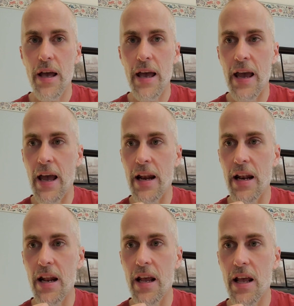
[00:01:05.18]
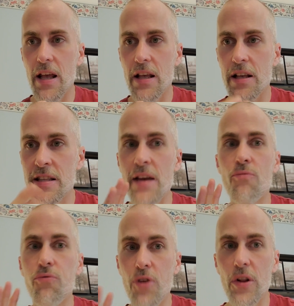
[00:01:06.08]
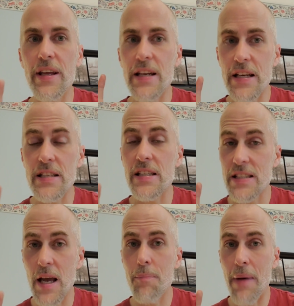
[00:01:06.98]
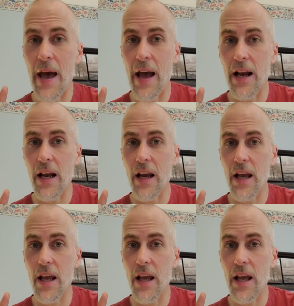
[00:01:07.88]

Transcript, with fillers: and they really need to step back.